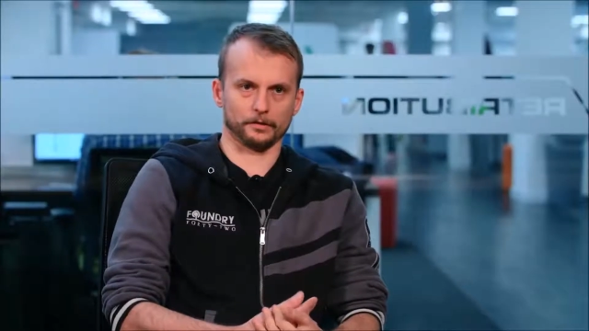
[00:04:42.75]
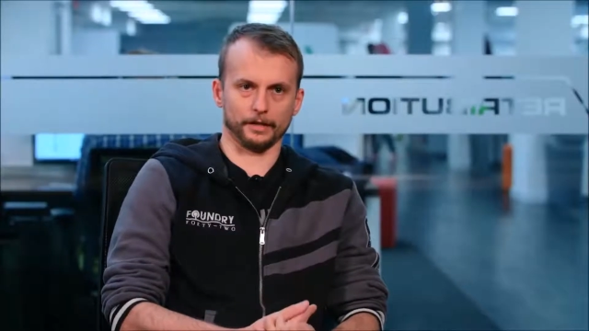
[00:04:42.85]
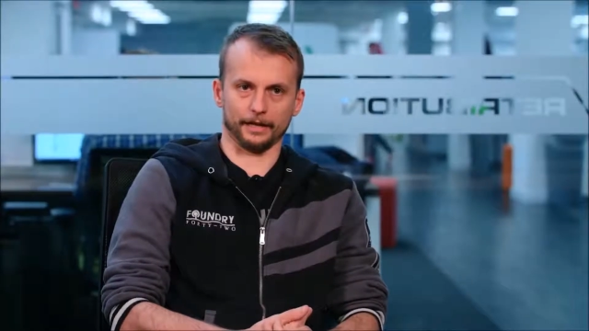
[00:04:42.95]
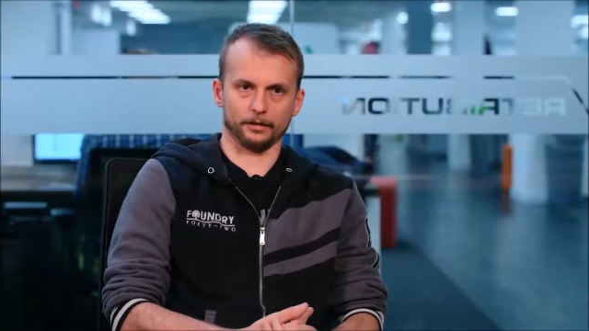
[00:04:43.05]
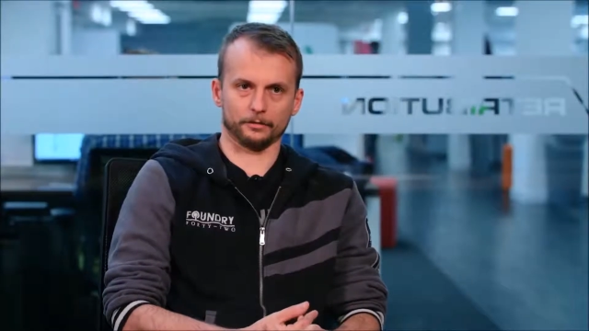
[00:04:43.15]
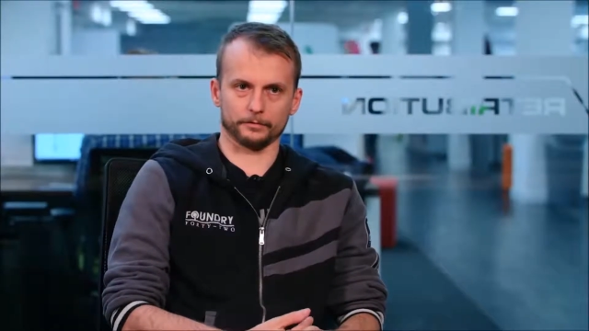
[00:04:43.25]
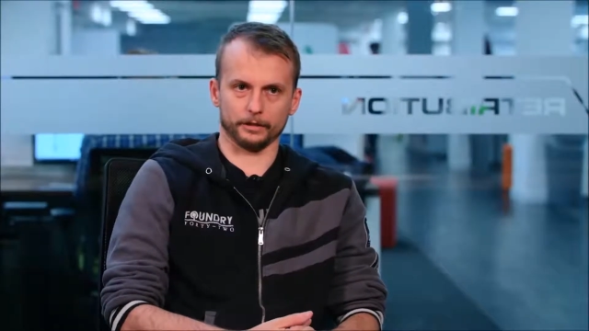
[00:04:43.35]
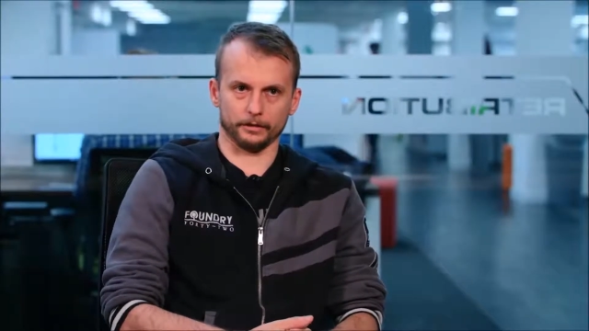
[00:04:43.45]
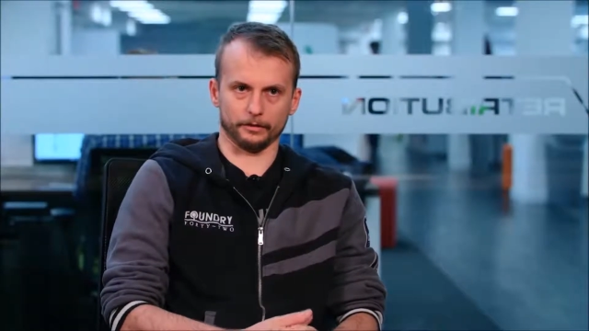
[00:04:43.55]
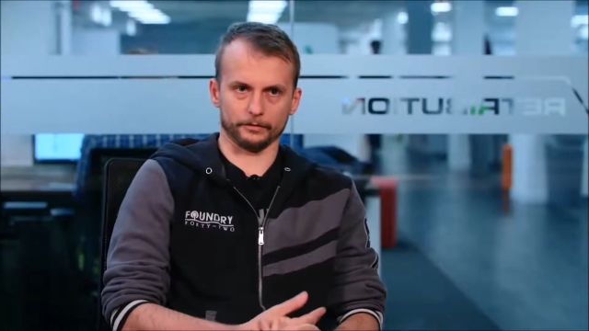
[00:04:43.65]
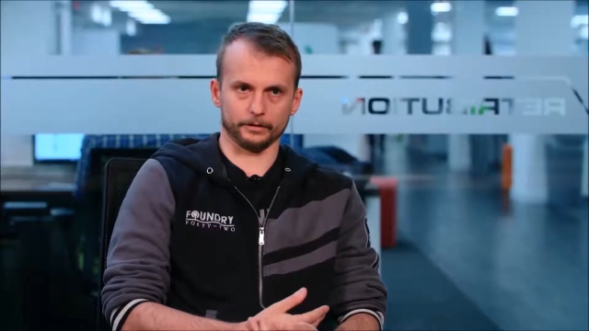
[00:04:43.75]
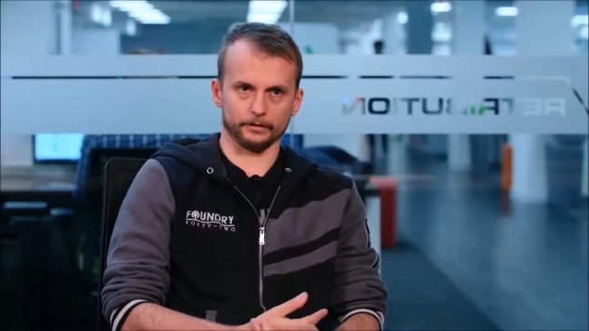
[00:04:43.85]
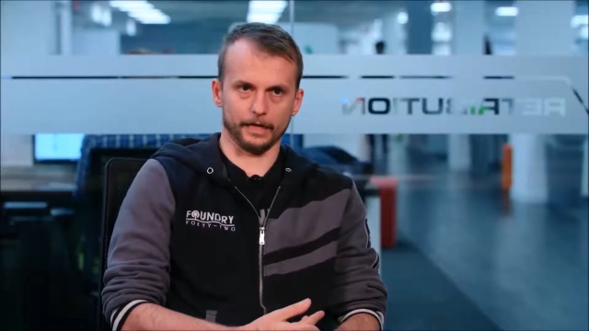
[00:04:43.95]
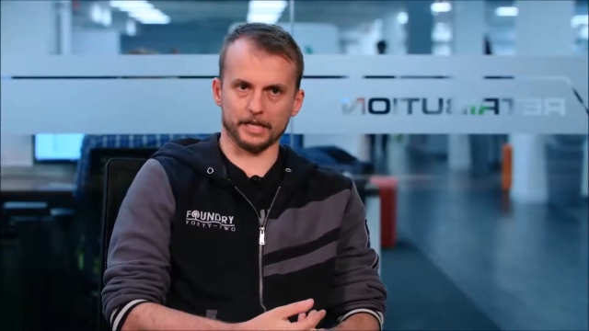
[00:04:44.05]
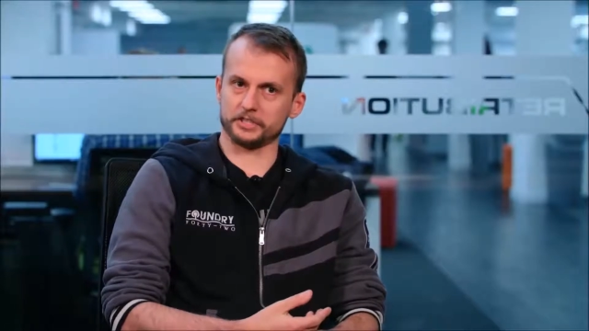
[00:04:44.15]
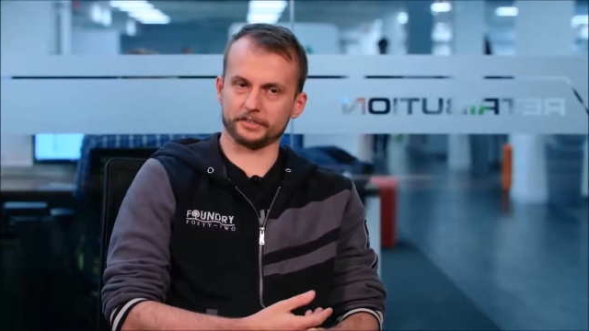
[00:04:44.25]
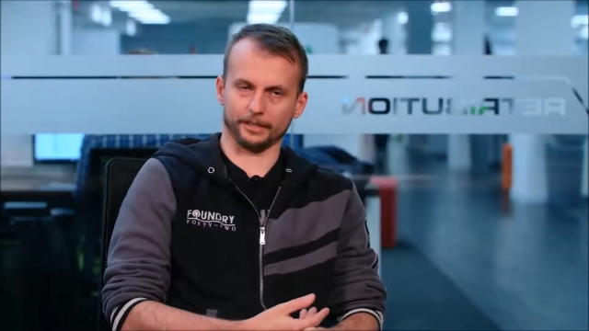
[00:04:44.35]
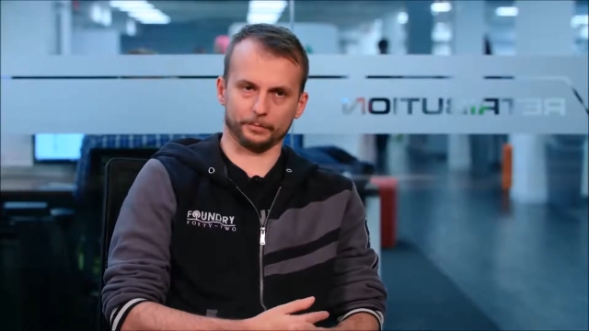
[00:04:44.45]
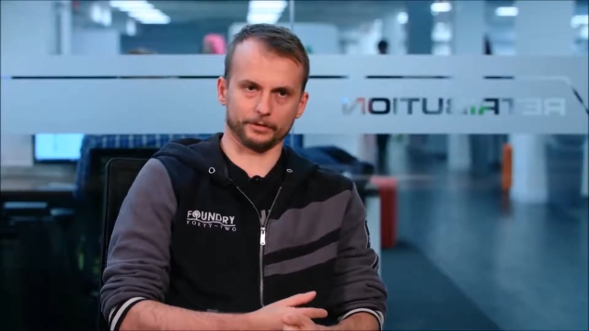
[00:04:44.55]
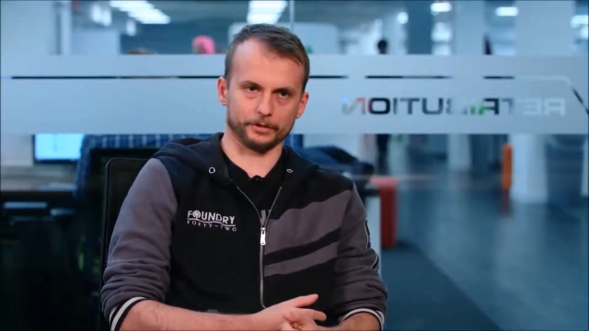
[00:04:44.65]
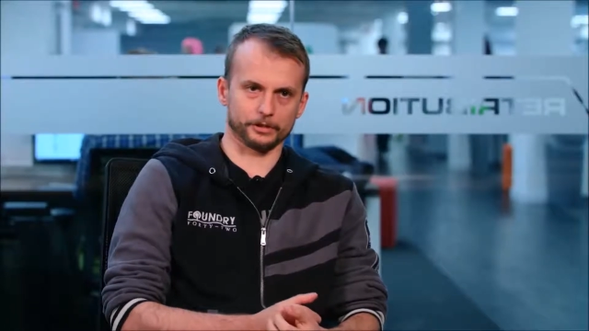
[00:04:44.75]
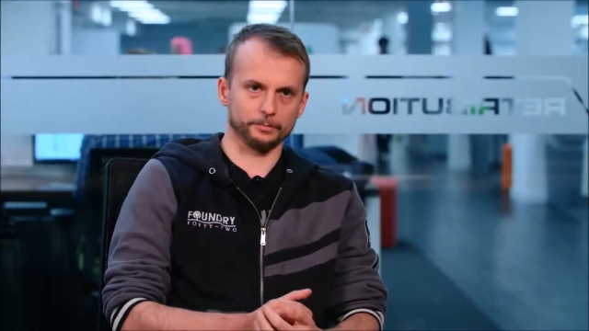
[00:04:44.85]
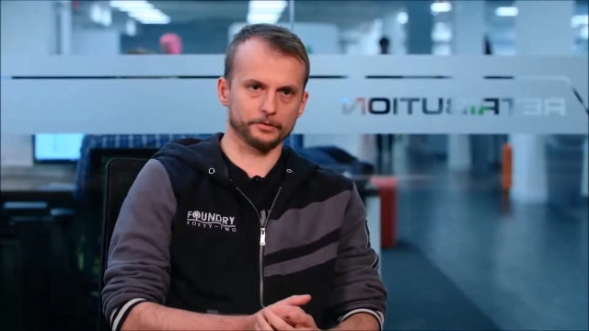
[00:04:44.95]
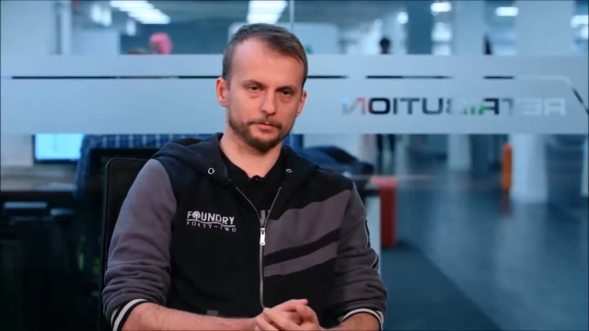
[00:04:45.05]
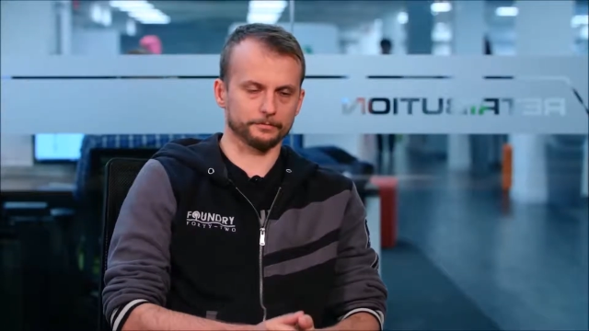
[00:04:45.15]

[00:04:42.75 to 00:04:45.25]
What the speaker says: style of the Aegis capital ships.